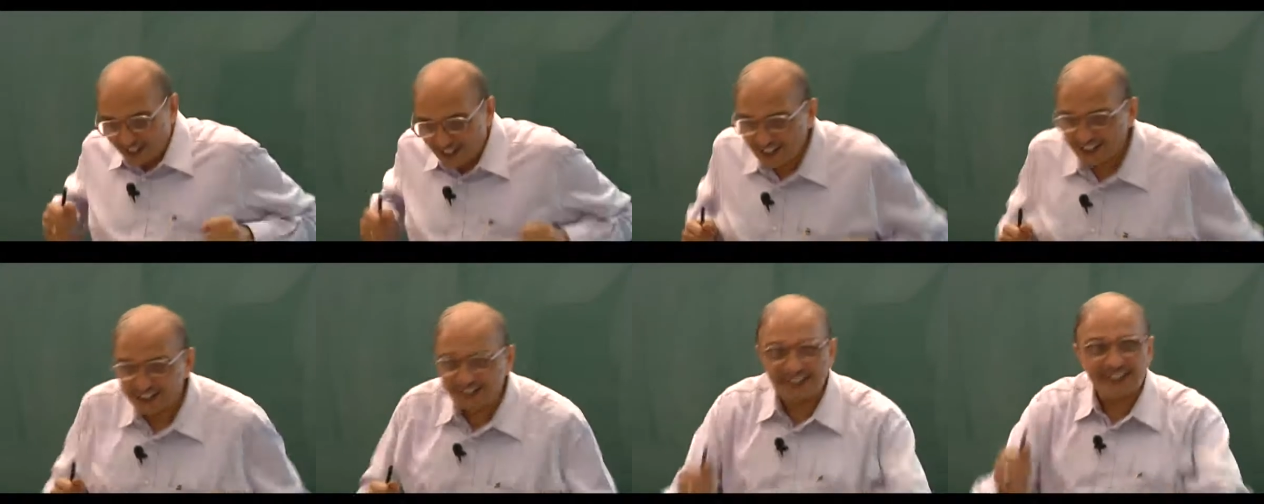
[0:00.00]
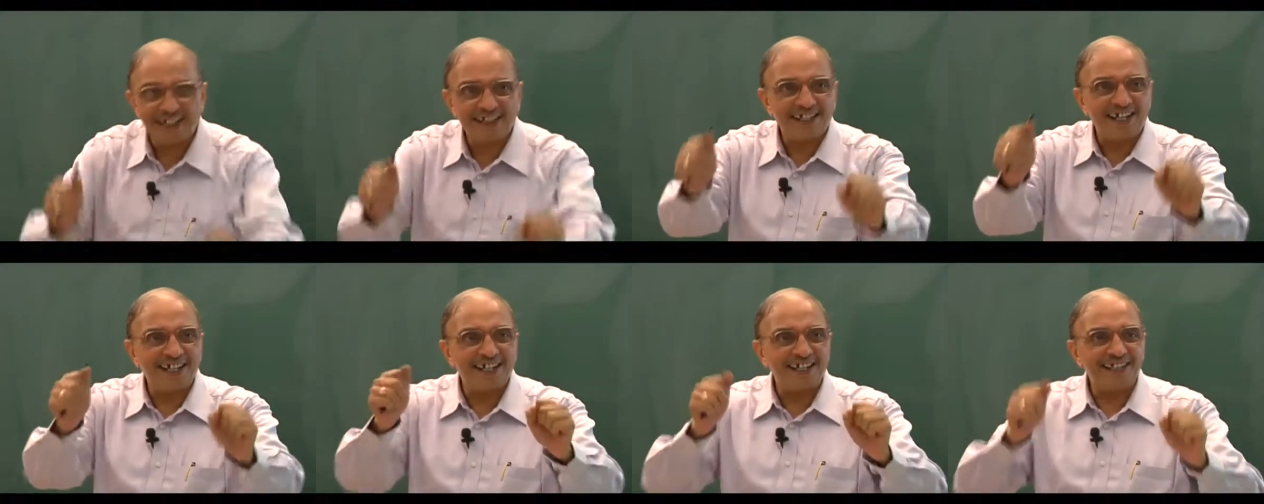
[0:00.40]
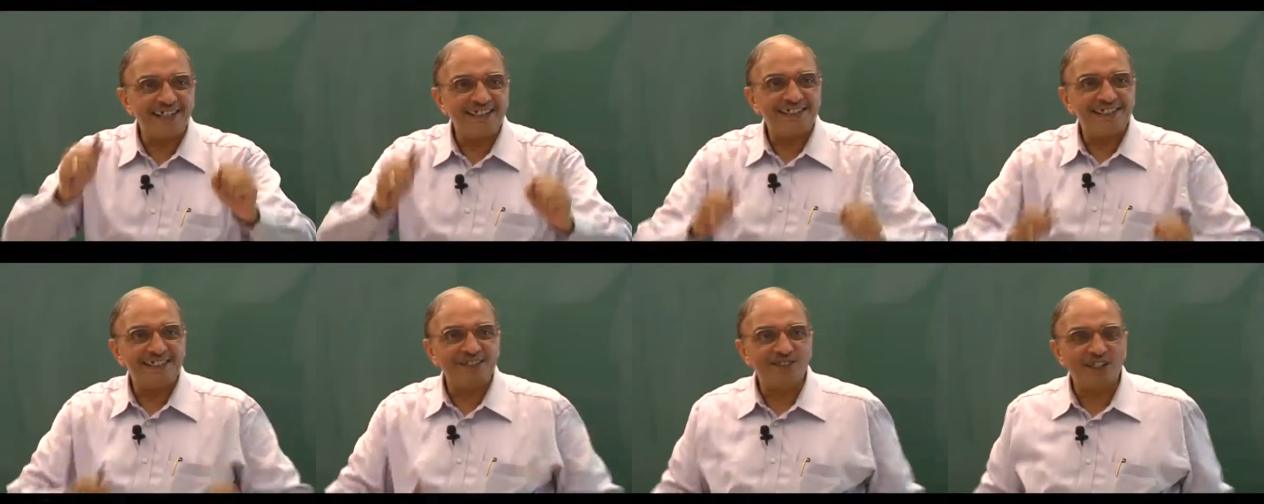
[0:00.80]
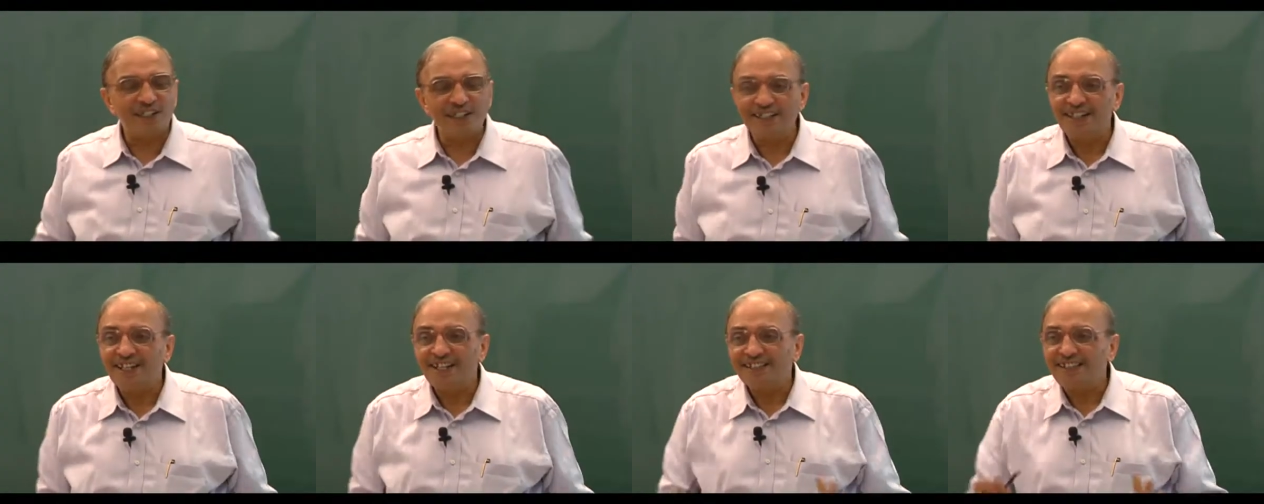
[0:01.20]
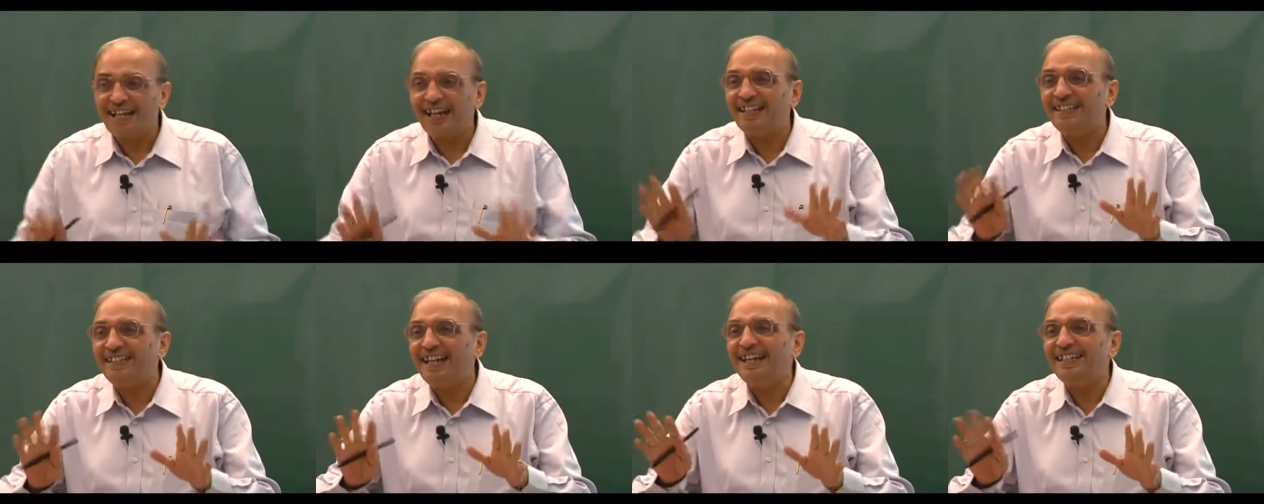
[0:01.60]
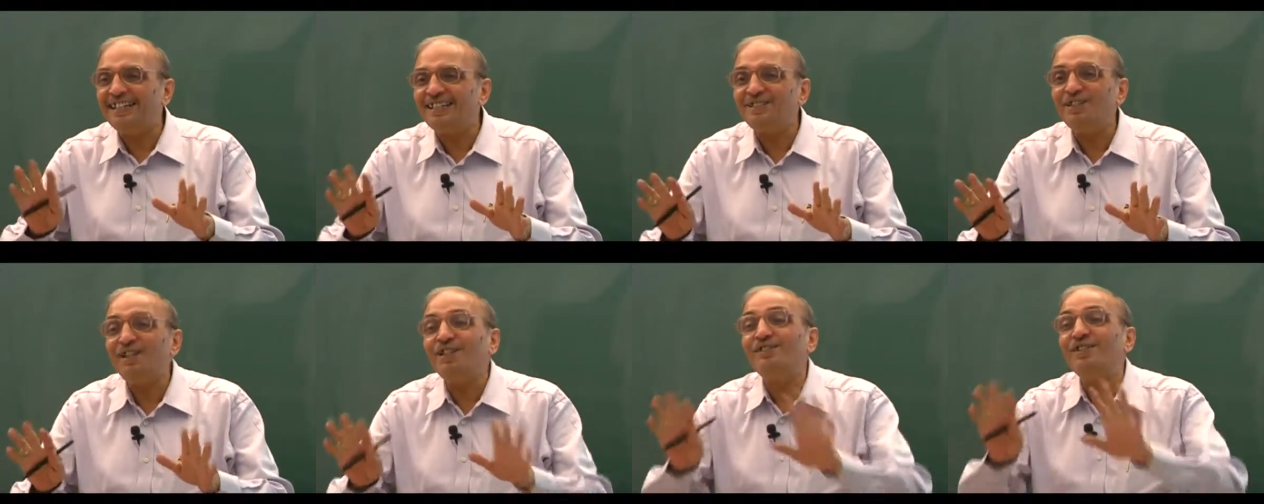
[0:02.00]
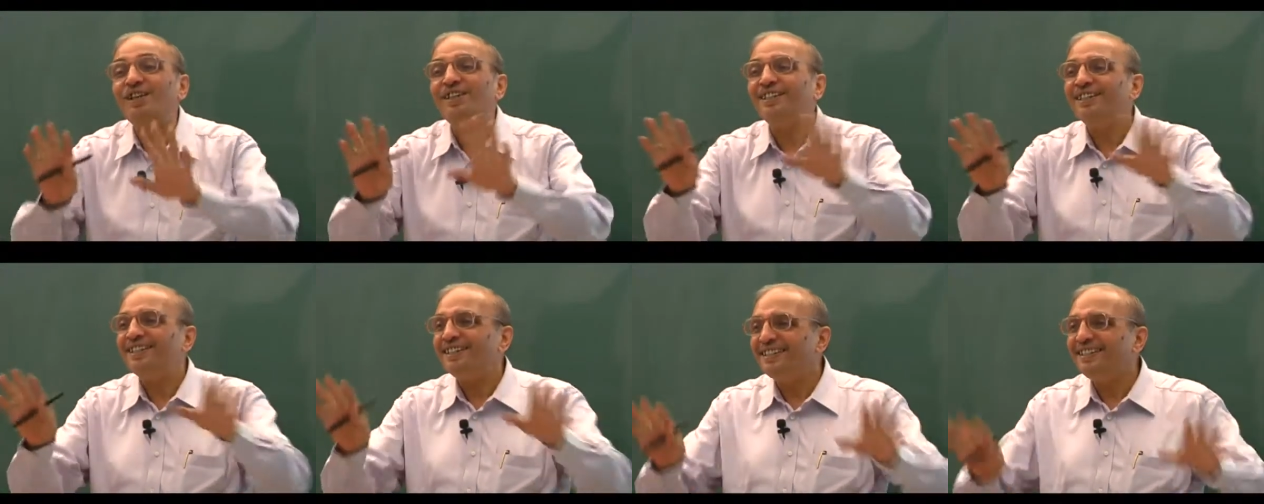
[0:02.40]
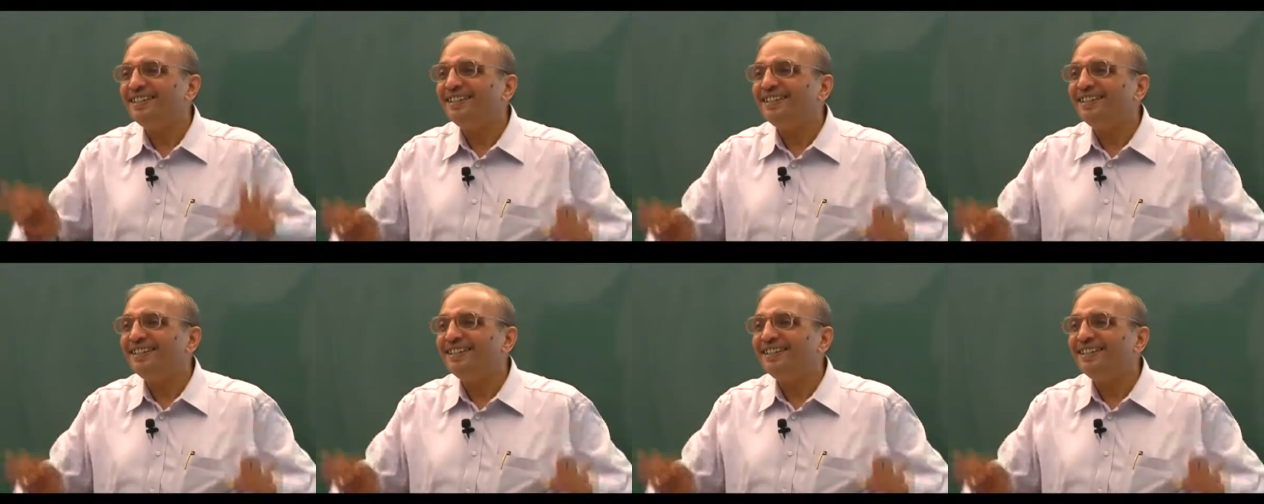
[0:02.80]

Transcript: hits that car again says sorry, that, that is not sorry.